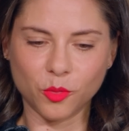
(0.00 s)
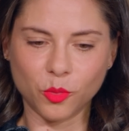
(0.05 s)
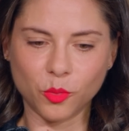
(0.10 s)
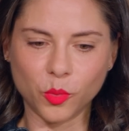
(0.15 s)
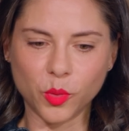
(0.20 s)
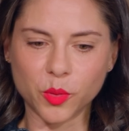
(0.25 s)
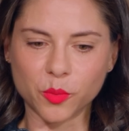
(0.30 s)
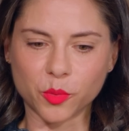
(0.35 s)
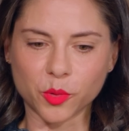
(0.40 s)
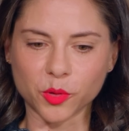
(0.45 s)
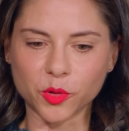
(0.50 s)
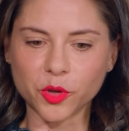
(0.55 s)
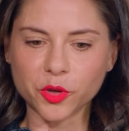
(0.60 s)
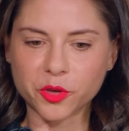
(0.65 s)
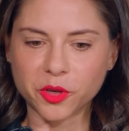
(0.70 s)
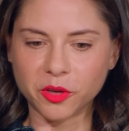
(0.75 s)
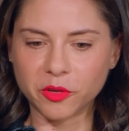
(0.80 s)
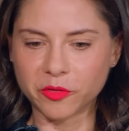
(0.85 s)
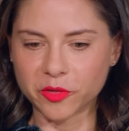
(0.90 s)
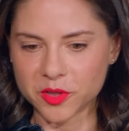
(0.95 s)
we were
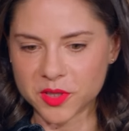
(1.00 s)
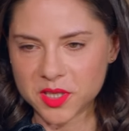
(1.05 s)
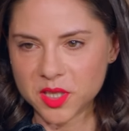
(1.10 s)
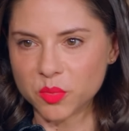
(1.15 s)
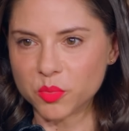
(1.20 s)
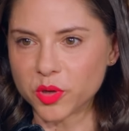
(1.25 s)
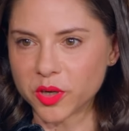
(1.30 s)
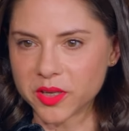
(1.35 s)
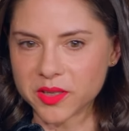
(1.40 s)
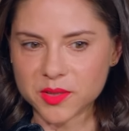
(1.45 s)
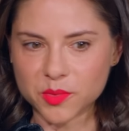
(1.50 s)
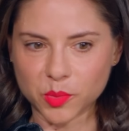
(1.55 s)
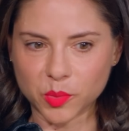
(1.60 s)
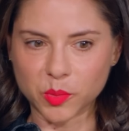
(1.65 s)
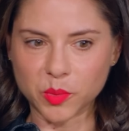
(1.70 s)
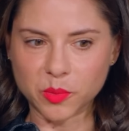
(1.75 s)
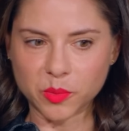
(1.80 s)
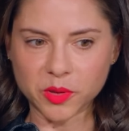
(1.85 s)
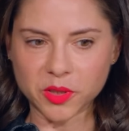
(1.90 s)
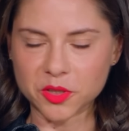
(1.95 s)
looking for zebras when
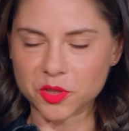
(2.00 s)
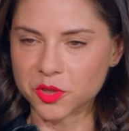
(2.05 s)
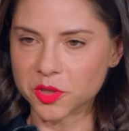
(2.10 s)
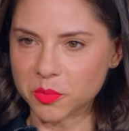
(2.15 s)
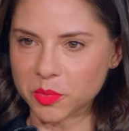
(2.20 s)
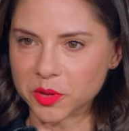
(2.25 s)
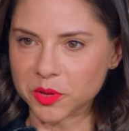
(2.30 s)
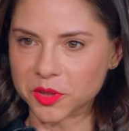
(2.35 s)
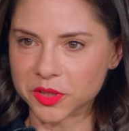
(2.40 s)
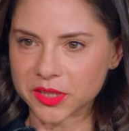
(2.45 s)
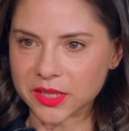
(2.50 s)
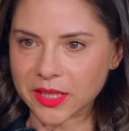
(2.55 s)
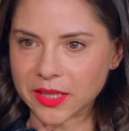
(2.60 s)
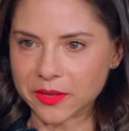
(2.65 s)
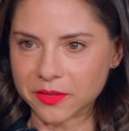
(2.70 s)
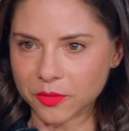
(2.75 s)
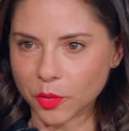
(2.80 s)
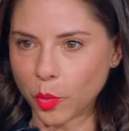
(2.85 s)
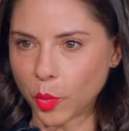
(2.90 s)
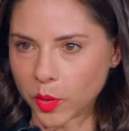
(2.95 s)
we really should have been looking at
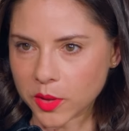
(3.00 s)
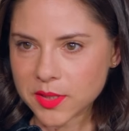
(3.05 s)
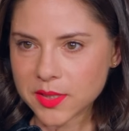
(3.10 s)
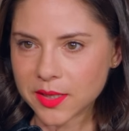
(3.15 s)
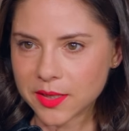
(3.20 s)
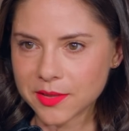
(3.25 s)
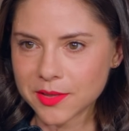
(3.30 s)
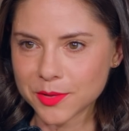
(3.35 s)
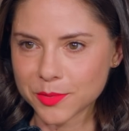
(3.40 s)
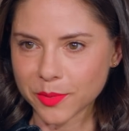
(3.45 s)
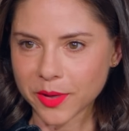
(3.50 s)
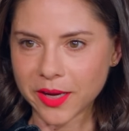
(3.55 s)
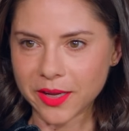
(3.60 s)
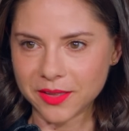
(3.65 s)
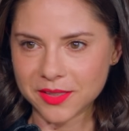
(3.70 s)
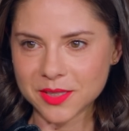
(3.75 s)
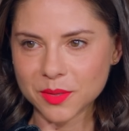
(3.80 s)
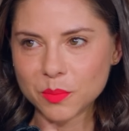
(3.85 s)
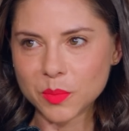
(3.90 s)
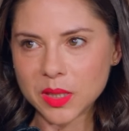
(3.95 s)
horses, right?
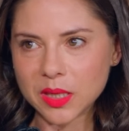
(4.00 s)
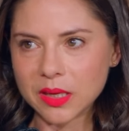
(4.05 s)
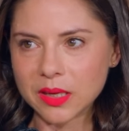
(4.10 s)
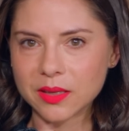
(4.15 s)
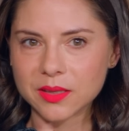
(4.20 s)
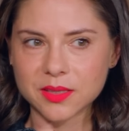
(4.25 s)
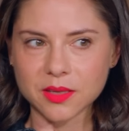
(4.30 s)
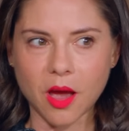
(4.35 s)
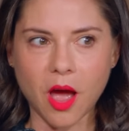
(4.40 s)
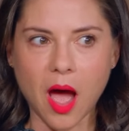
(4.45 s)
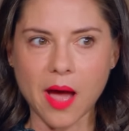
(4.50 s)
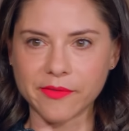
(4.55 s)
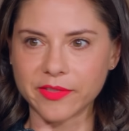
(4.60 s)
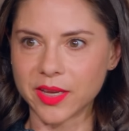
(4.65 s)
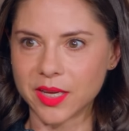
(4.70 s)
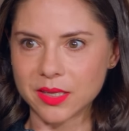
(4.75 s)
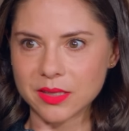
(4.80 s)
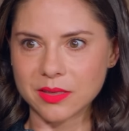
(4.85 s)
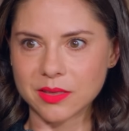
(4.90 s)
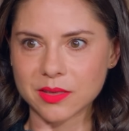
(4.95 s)
Yeah. To me, it's
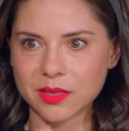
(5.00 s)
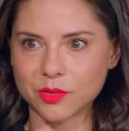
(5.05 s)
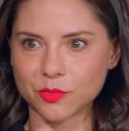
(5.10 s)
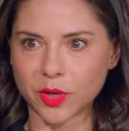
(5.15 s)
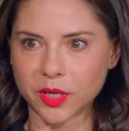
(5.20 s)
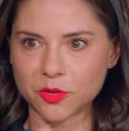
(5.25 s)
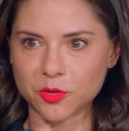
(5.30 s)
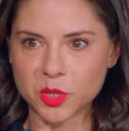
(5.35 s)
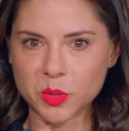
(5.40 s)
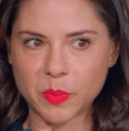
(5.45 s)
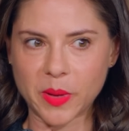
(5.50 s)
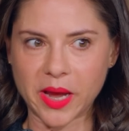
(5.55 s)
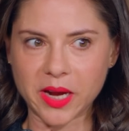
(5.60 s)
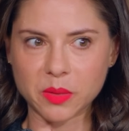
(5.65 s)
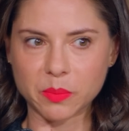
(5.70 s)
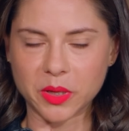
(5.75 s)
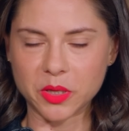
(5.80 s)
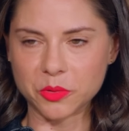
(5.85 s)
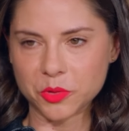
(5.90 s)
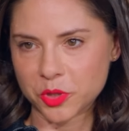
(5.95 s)
obvious in retrospect.
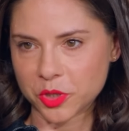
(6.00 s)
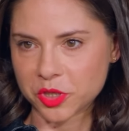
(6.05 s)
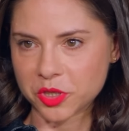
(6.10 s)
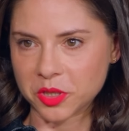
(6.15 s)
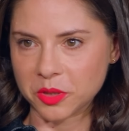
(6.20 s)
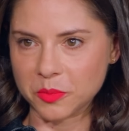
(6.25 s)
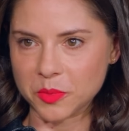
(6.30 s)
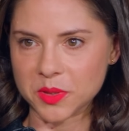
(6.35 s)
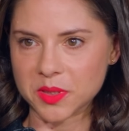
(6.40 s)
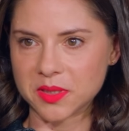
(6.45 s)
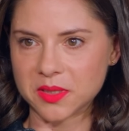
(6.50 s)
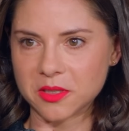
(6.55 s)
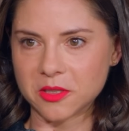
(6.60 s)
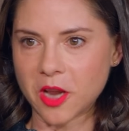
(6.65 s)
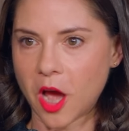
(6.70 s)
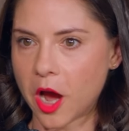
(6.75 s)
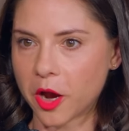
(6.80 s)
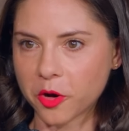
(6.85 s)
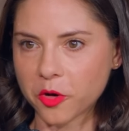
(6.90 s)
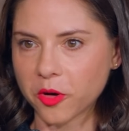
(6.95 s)
My nutrition was
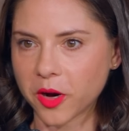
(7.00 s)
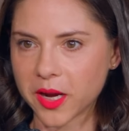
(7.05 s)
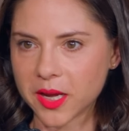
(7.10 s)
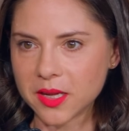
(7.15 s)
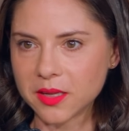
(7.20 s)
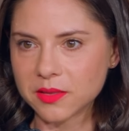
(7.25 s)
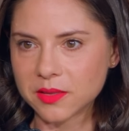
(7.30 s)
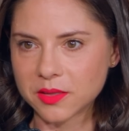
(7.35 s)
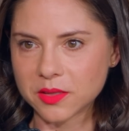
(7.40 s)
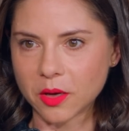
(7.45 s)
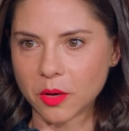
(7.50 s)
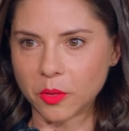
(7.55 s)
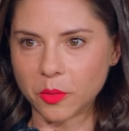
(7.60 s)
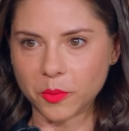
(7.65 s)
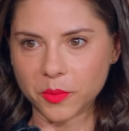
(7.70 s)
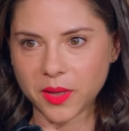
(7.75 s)
not great. So, right.